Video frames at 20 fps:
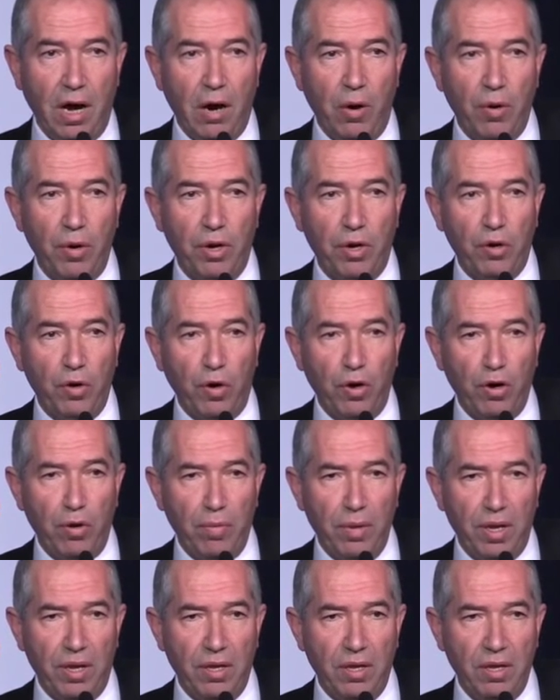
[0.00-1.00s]
Our
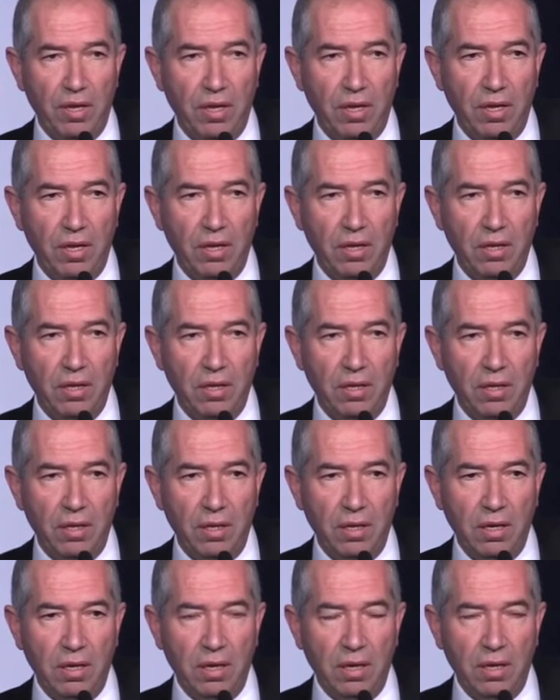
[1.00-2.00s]
economy,
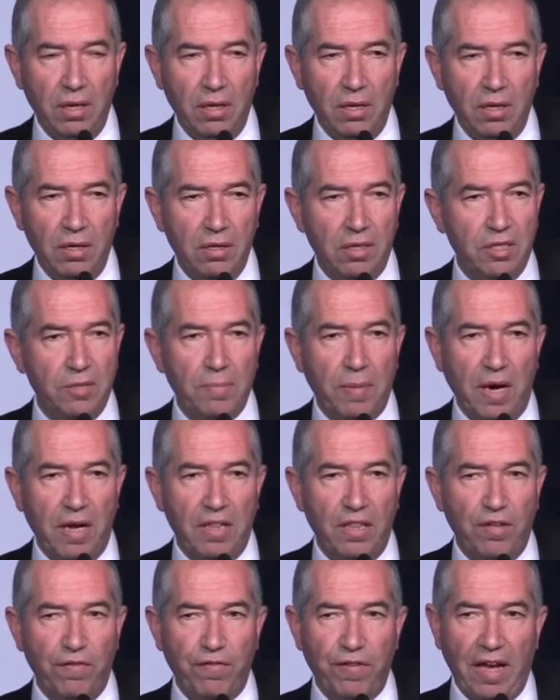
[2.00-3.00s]

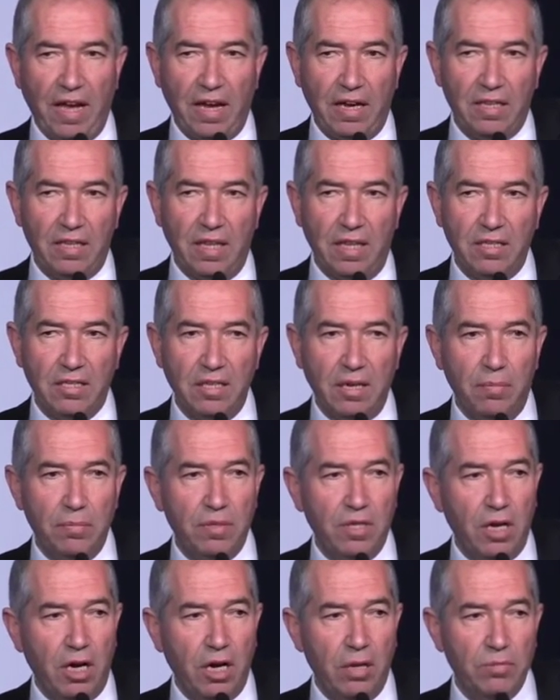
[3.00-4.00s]
despite the fact that
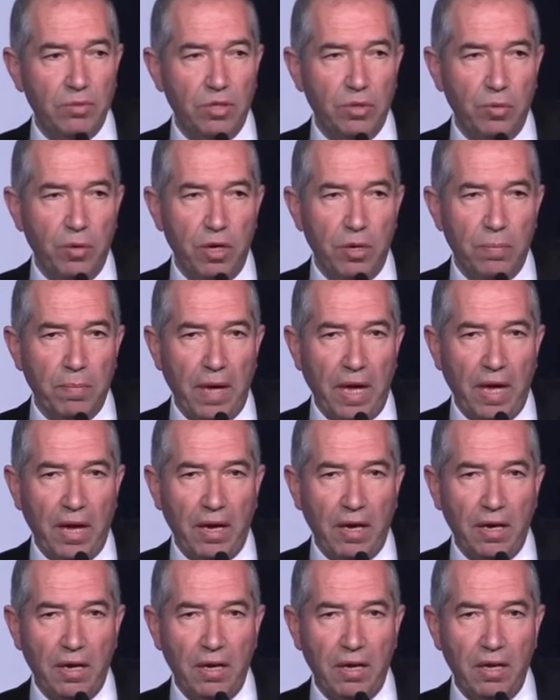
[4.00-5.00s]
sometimes the World
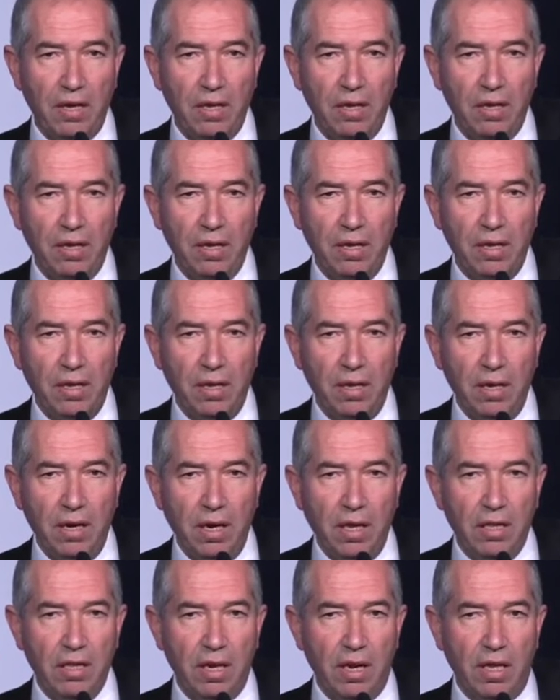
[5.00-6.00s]
Bank
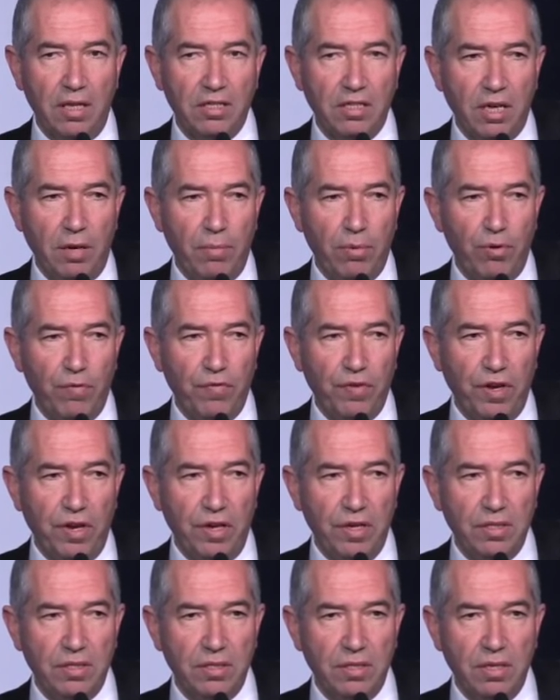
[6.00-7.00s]
in the last couple of
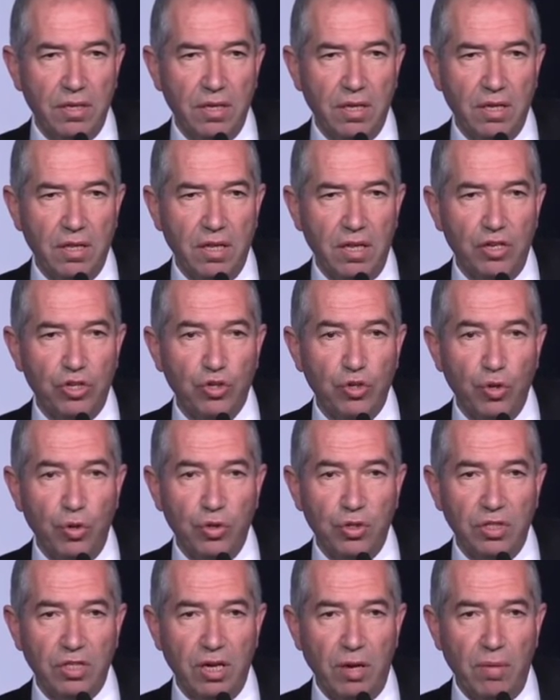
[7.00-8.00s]
years, they
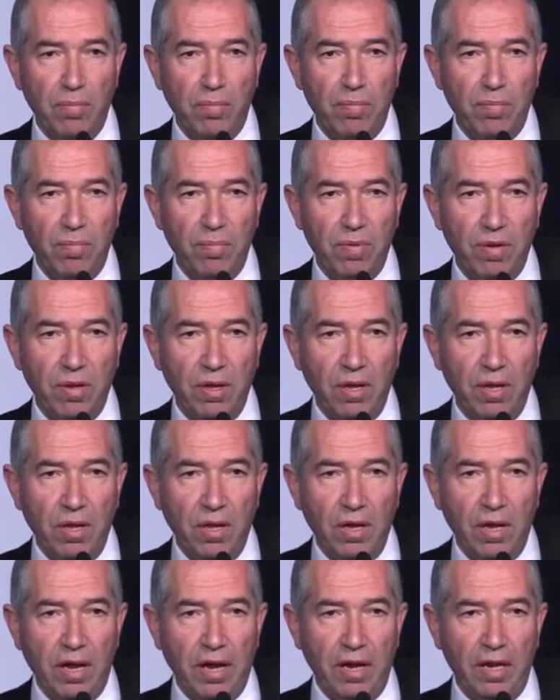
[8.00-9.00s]
showed some
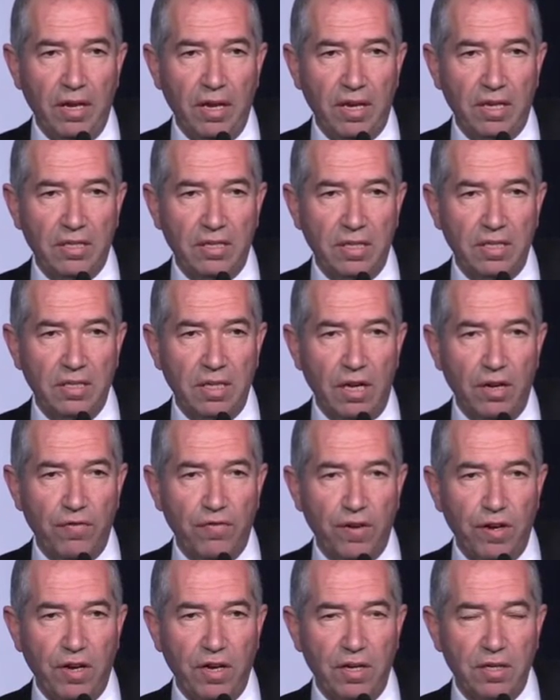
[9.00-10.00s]
indexes and
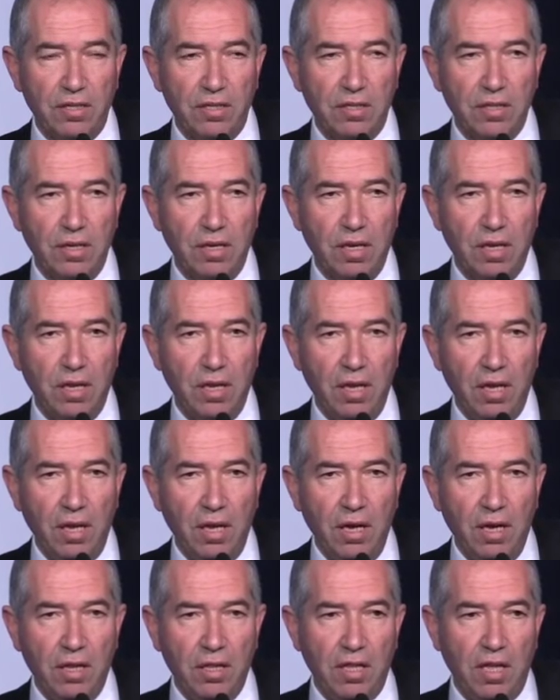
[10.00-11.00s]
figures
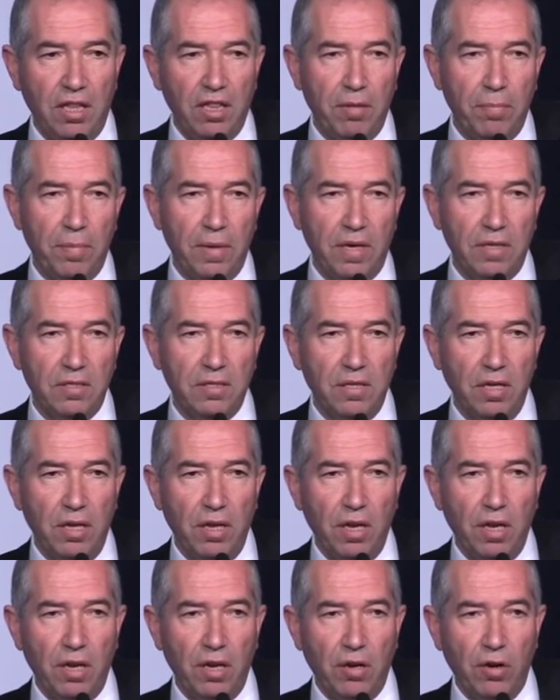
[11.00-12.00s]
that the
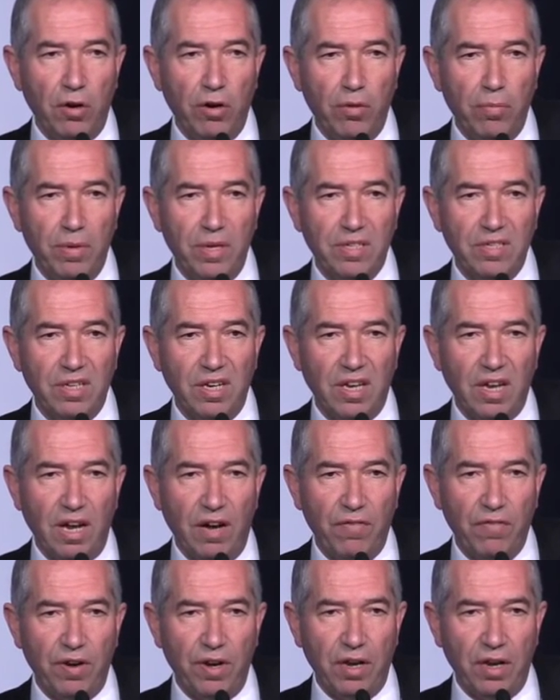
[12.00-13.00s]
Palestinian economy is
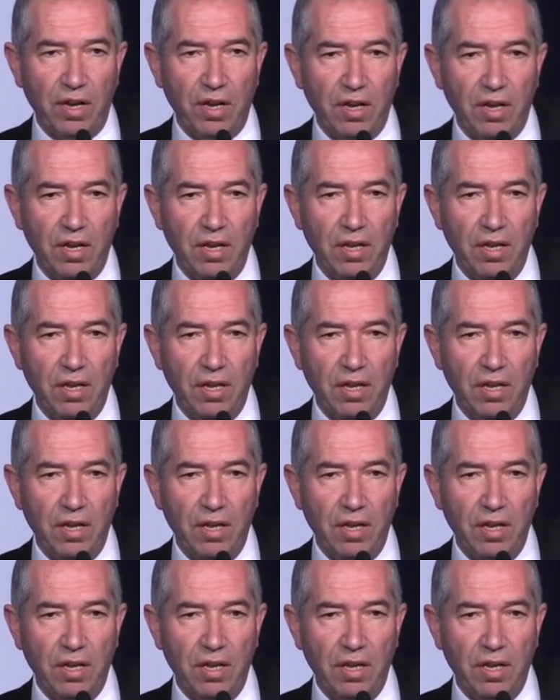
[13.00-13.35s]
recovering.